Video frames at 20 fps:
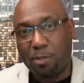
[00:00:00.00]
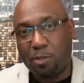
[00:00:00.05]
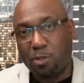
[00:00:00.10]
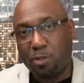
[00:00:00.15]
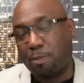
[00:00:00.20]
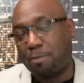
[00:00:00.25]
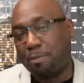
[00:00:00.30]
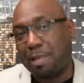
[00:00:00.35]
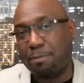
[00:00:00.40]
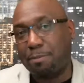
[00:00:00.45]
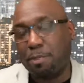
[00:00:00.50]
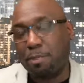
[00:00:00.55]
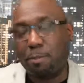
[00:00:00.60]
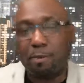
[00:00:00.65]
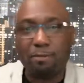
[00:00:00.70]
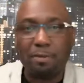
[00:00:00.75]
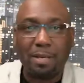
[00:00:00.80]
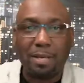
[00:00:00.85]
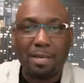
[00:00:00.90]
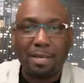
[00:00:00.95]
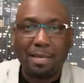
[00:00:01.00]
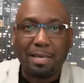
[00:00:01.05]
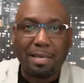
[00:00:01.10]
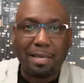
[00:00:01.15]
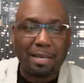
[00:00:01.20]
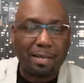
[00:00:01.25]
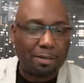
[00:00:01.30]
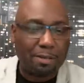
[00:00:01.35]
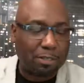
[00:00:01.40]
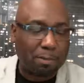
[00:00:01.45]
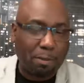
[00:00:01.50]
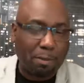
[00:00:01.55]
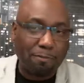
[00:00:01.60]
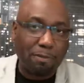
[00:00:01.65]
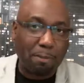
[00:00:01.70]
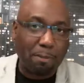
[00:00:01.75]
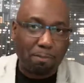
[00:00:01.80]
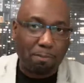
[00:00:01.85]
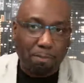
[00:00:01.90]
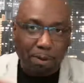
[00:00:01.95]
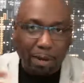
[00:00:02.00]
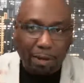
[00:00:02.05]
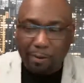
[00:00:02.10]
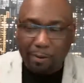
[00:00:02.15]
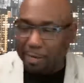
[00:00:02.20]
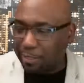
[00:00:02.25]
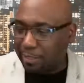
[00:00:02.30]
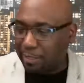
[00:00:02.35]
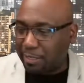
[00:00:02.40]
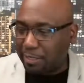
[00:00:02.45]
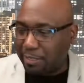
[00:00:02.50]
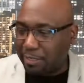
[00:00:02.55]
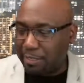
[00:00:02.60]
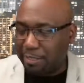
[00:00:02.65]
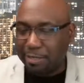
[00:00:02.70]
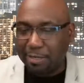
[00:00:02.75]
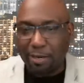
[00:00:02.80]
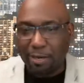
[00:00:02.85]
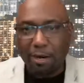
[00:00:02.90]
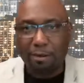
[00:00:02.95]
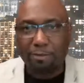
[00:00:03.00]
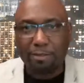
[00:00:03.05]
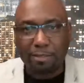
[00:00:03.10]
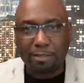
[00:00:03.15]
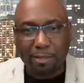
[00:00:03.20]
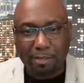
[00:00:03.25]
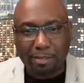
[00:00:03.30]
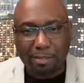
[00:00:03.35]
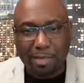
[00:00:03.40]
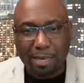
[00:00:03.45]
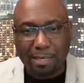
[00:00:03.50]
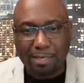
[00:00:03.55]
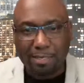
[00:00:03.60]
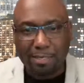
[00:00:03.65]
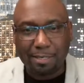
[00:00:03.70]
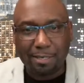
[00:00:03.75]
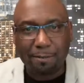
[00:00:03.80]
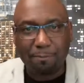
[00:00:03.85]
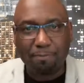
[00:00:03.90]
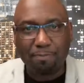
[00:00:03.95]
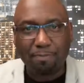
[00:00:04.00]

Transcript: sometimes some of the blockages of success